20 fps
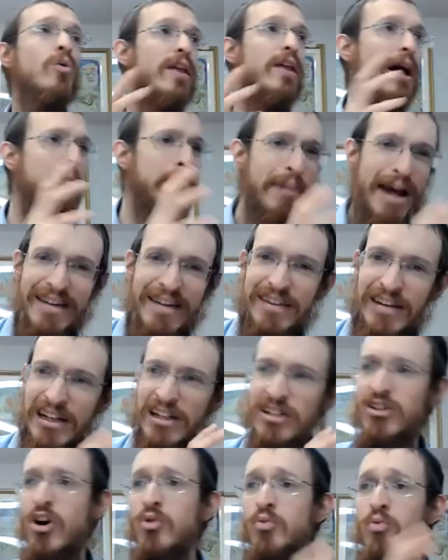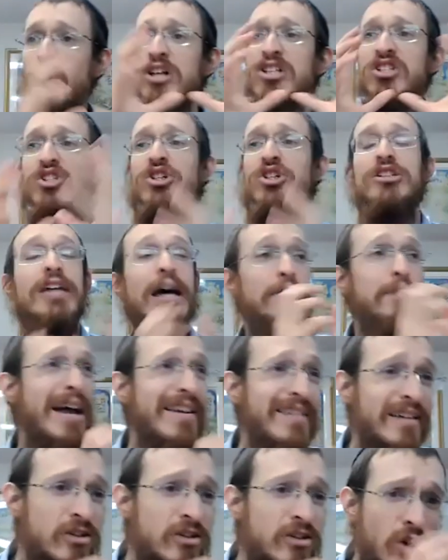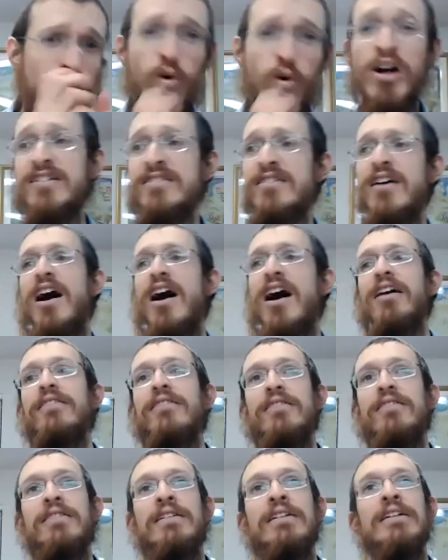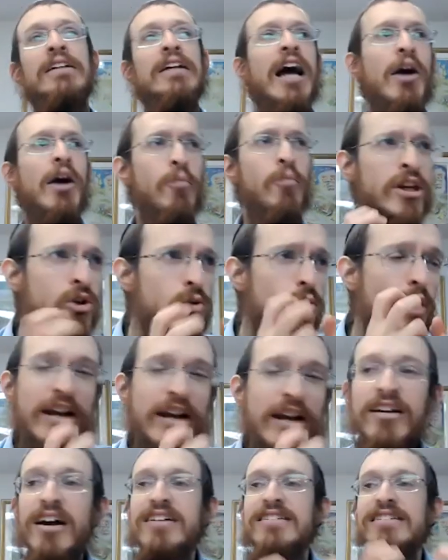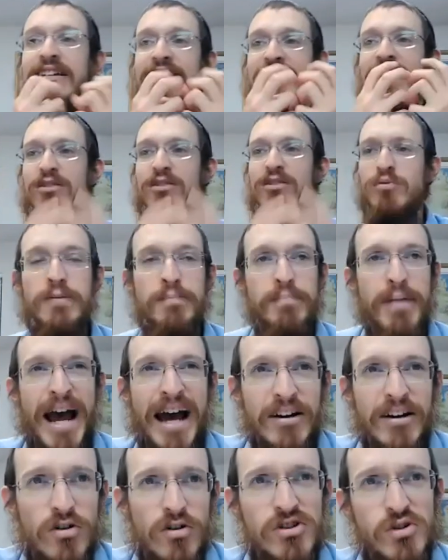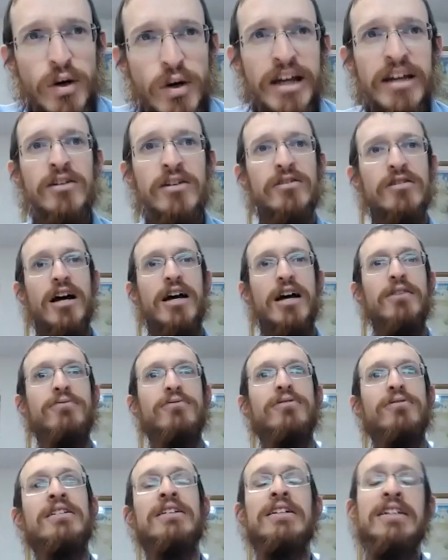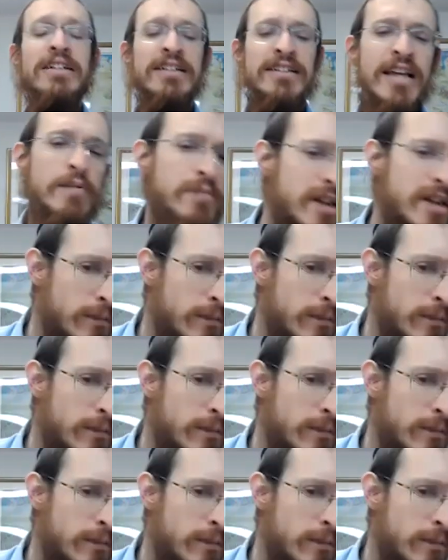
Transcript: that bad thing alone was good. That bad thing alone was God. And when you recognize that, that's when the bad goes away in your life. Same thing